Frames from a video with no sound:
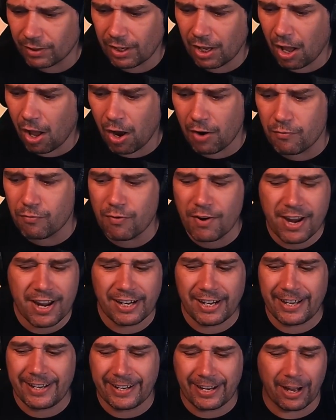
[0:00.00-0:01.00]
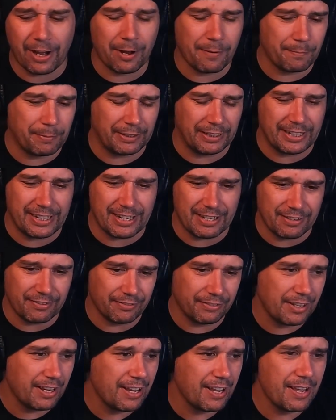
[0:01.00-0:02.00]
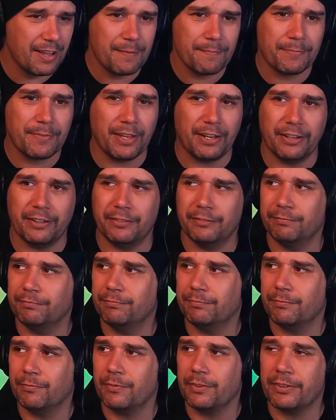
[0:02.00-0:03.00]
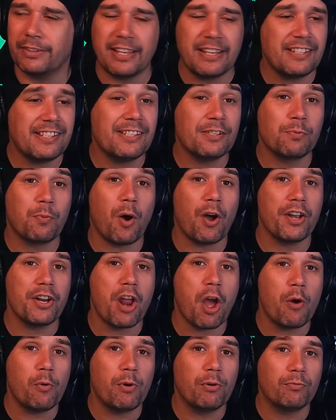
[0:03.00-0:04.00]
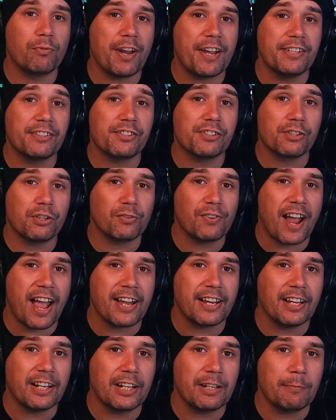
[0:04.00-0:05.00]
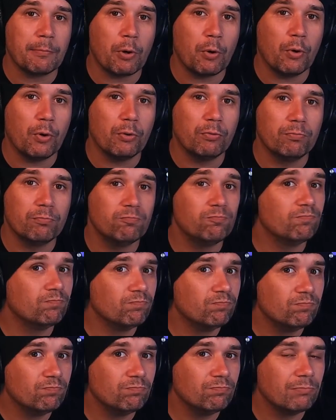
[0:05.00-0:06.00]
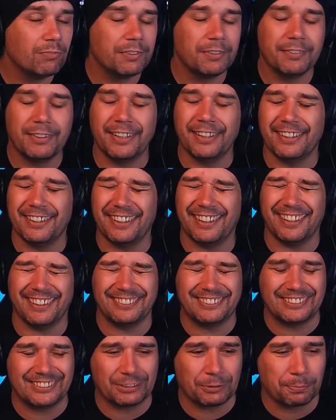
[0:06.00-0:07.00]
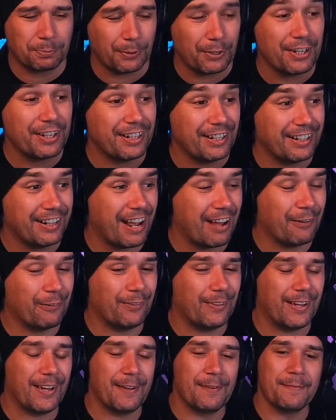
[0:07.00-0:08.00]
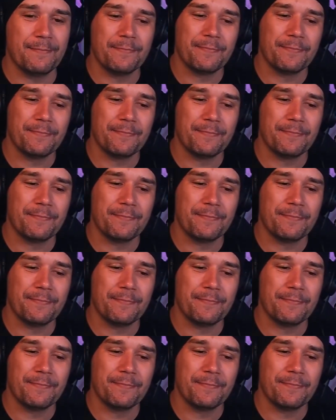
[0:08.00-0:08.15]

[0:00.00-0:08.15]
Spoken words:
I really can't believe that this is why no one reads Kerrang anymore. Just putting it out there.